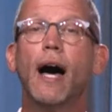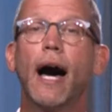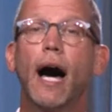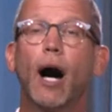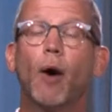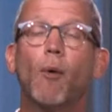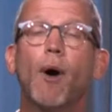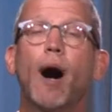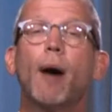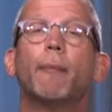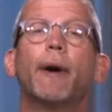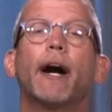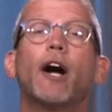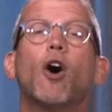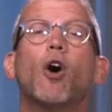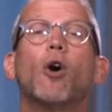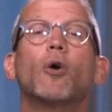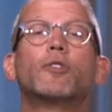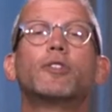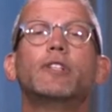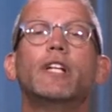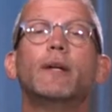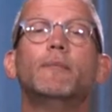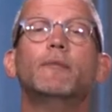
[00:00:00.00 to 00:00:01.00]
I want my
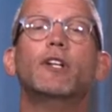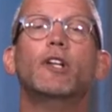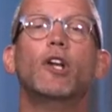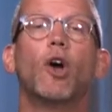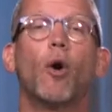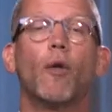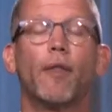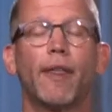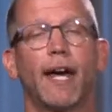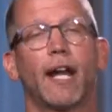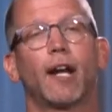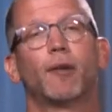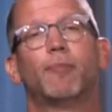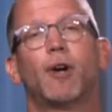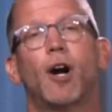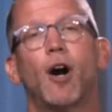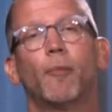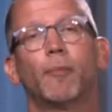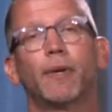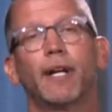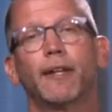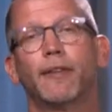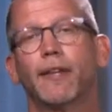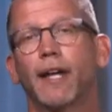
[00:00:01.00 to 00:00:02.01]
whole team to know that
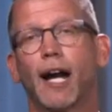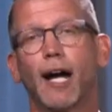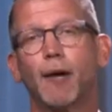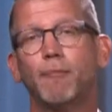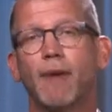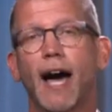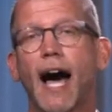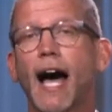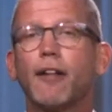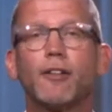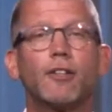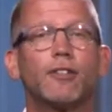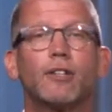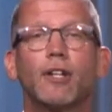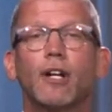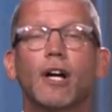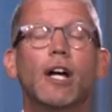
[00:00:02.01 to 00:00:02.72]
about me, that I'm not